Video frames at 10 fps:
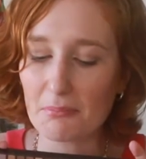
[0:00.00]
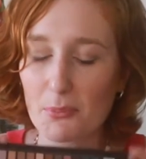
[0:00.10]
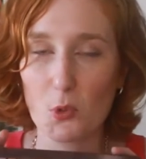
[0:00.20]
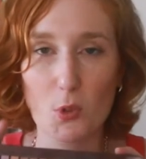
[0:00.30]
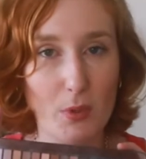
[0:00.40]

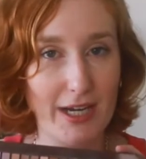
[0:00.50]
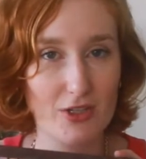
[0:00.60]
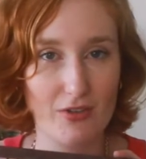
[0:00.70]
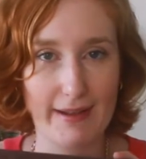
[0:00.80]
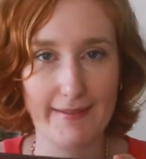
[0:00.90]
broad
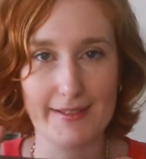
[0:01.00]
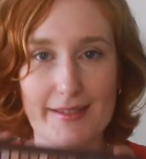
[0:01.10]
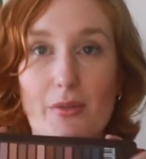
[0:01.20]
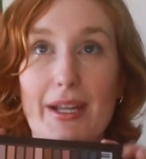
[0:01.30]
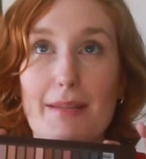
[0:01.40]
range of colours,
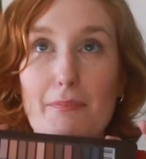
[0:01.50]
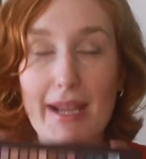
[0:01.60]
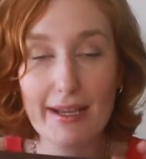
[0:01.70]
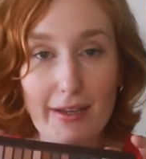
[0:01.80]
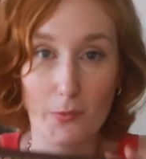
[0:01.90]
so I can
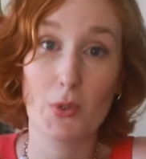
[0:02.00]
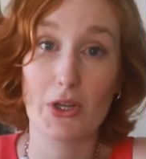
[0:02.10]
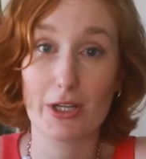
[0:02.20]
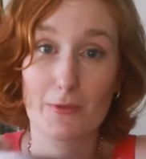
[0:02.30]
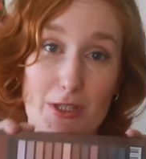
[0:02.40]
make it
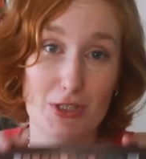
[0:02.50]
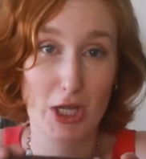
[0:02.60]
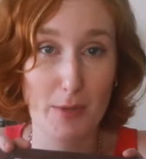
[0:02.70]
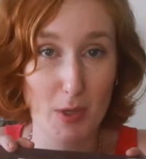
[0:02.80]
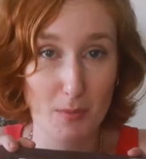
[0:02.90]
work for the
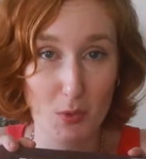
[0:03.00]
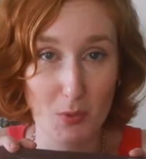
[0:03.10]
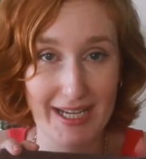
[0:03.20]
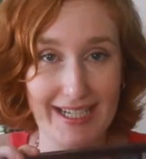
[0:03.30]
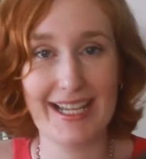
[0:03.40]
time I'm
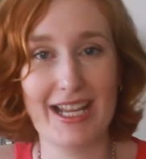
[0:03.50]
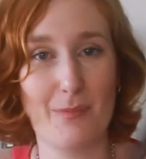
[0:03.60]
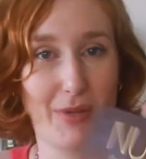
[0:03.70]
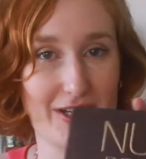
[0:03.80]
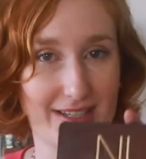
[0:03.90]
away
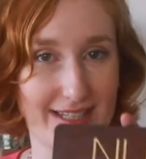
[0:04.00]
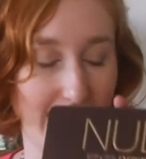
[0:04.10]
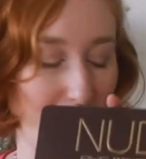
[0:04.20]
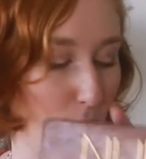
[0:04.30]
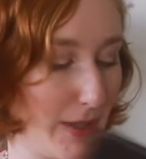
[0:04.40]
by just
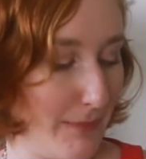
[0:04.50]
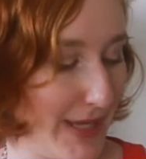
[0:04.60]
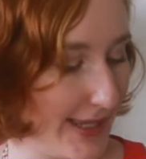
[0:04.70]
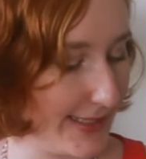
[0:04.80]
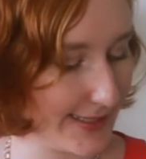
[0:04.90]
taking one
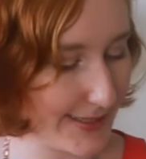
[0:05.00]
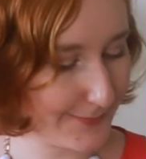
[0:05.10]
palette.